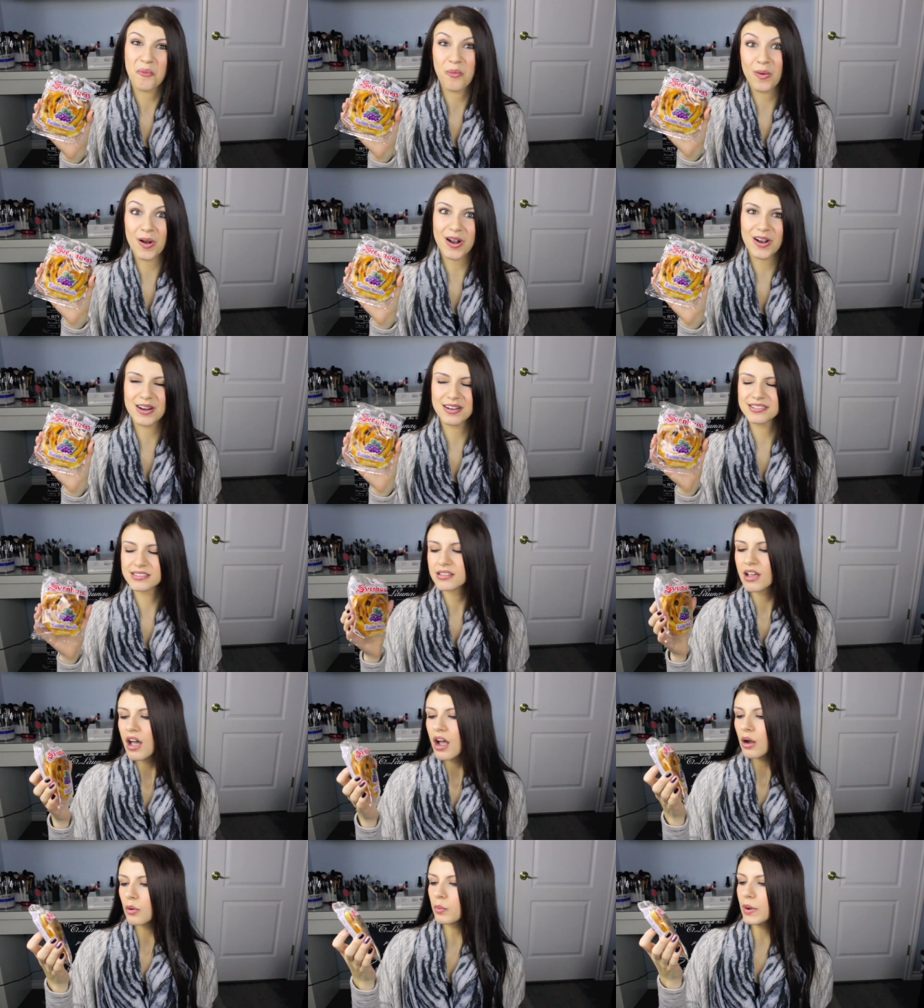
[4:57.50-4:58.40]
words,
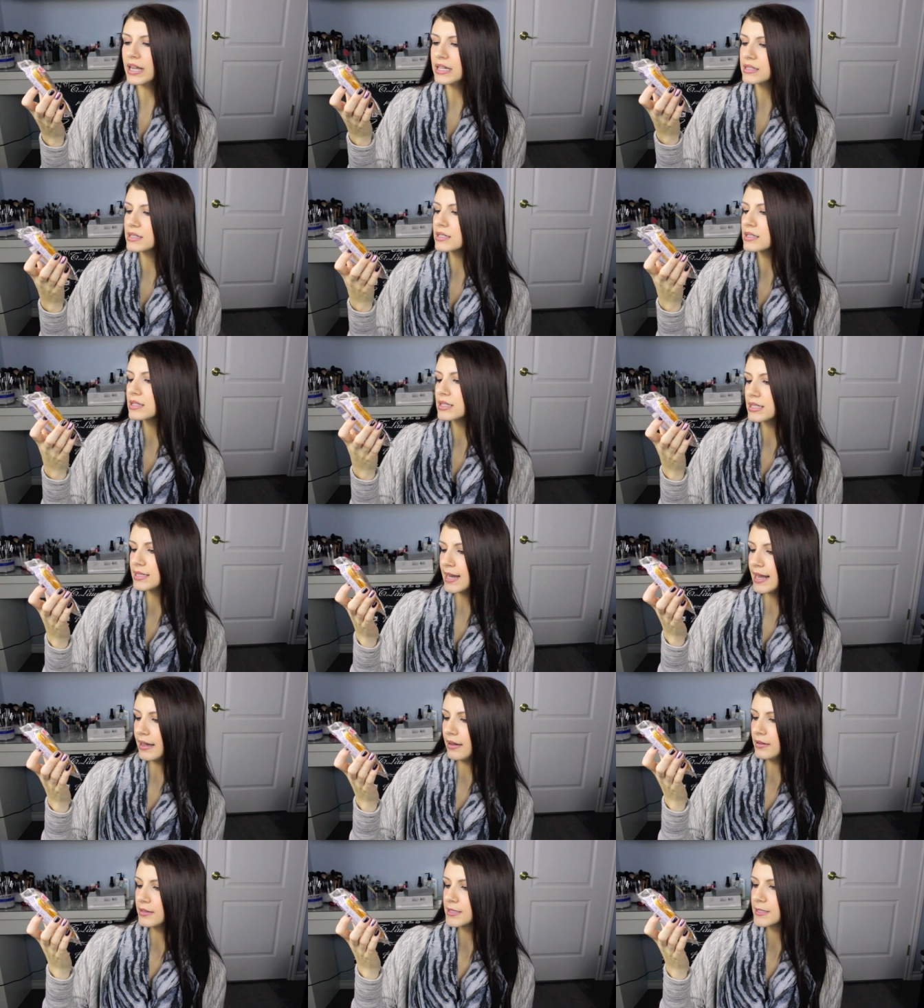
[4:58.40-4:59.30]
raisin
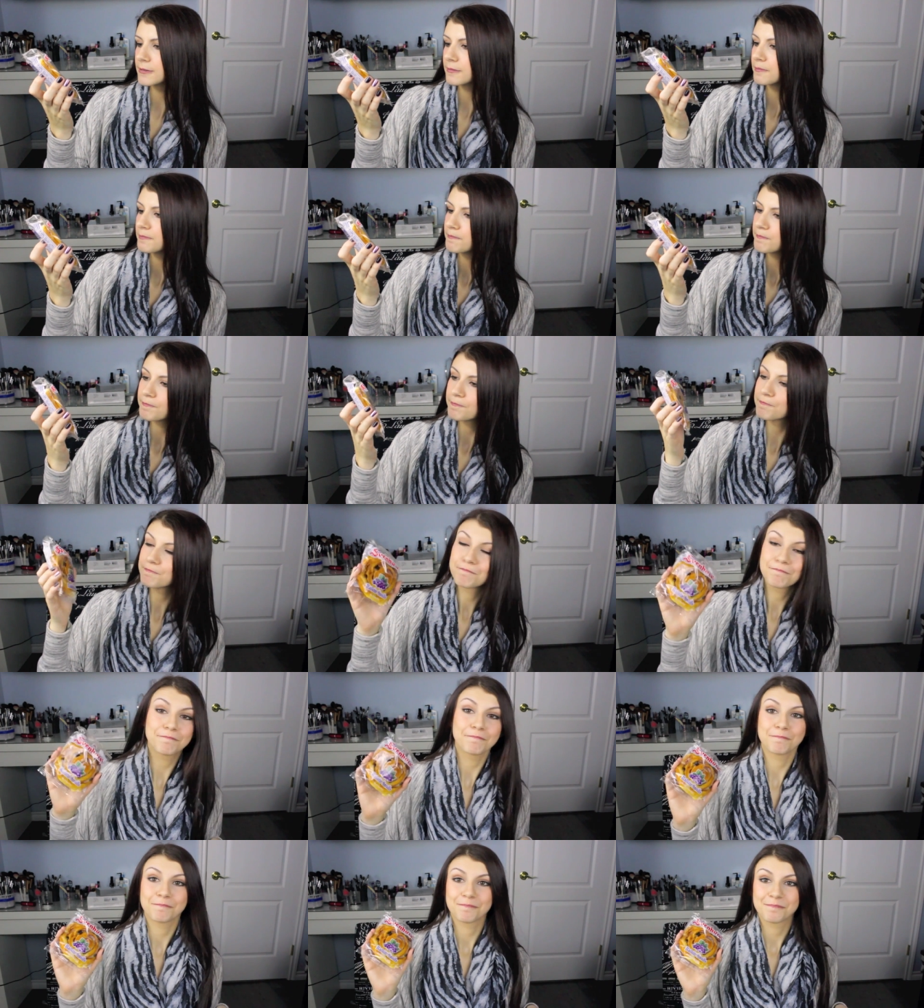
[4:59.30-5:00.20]
snails.
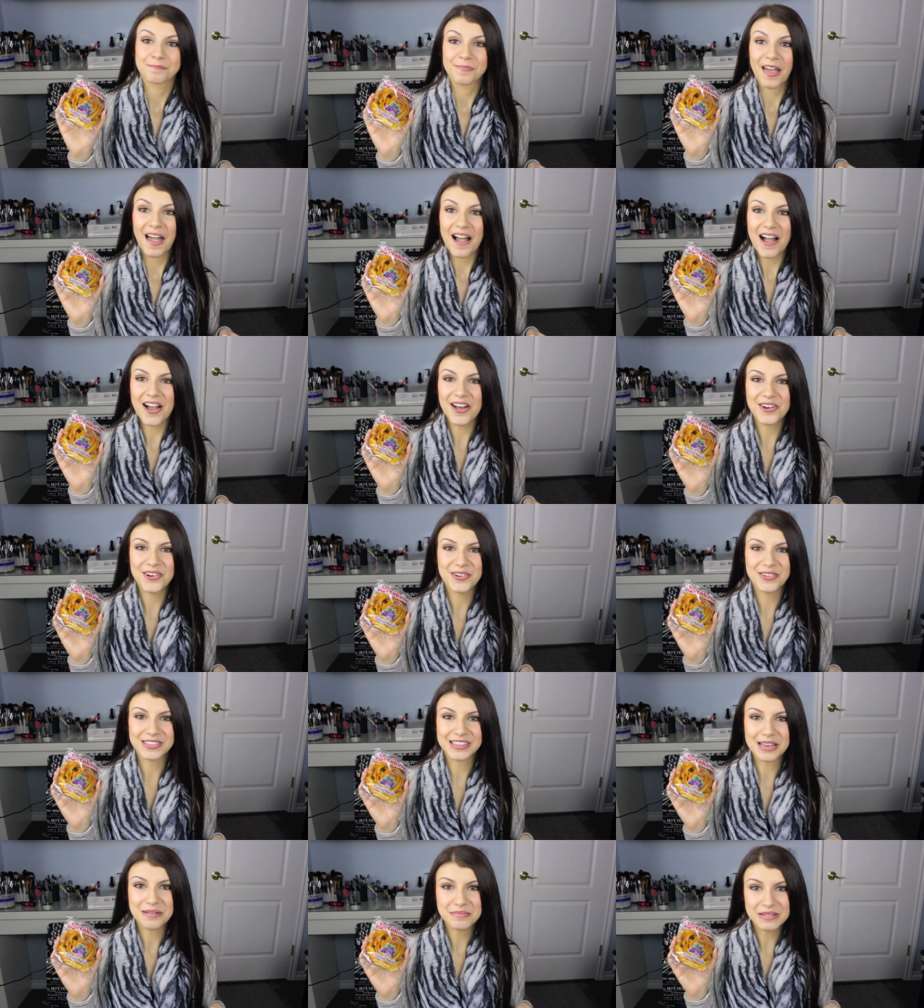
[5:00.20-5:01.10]
I don't
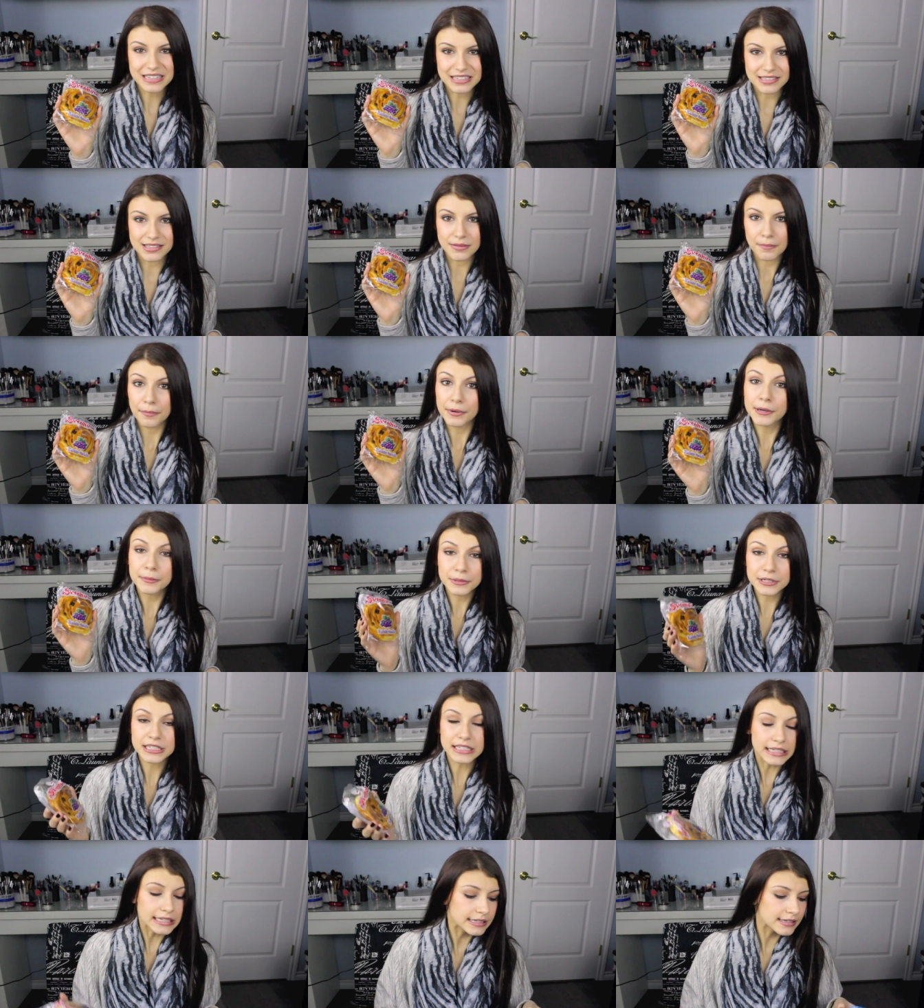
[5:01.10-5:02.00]
know what that means, but I'm
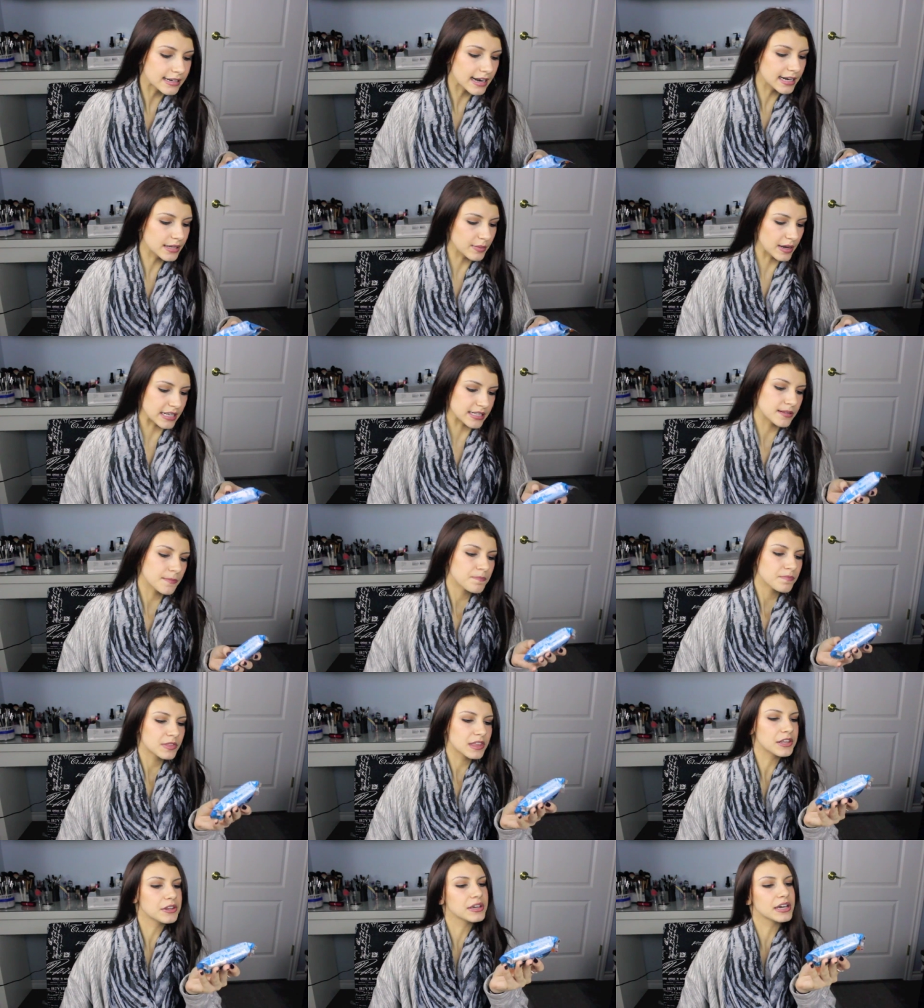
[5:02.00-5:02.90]
gonna eat it anyways.
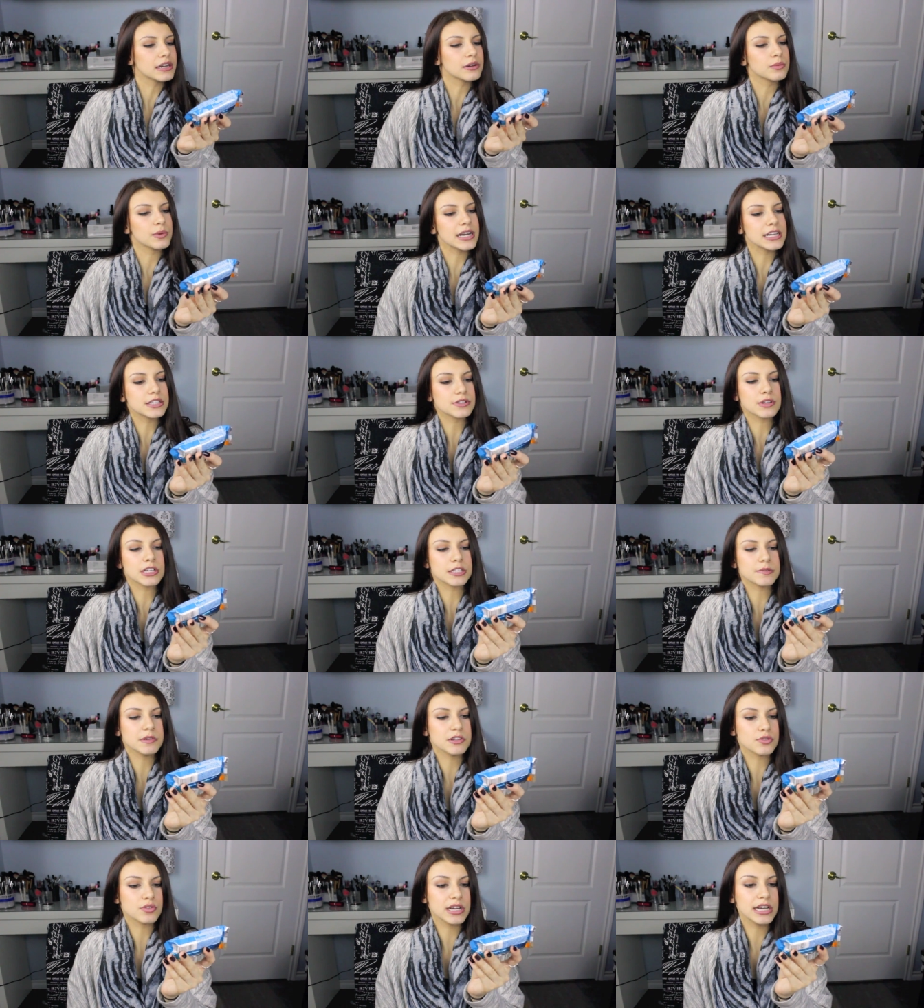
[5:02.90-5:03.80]
Then you get a Rice
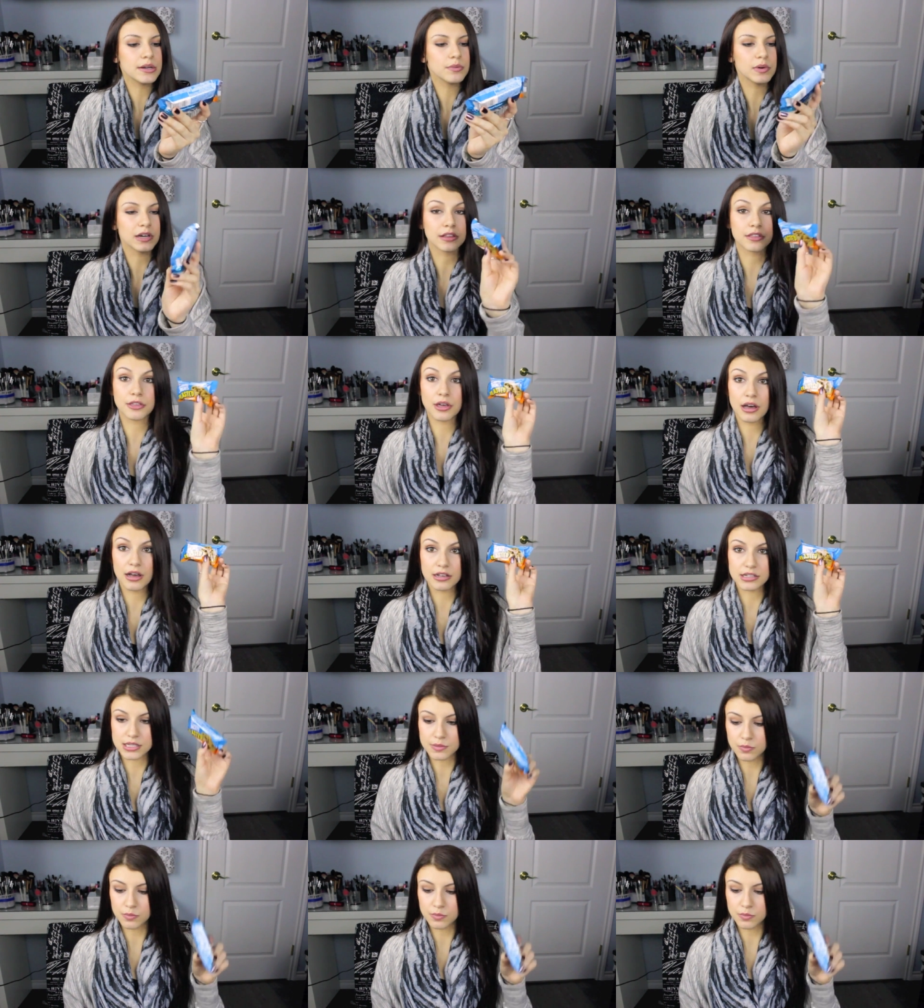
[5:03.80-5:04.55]
Krispie treat with uh,